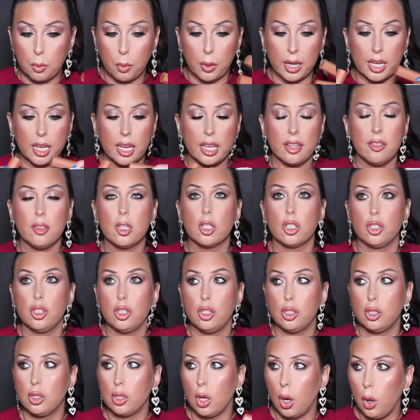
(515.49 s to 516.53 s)
point and they're
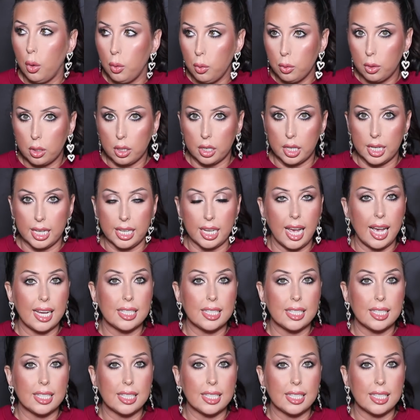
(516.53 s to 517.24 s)
so good.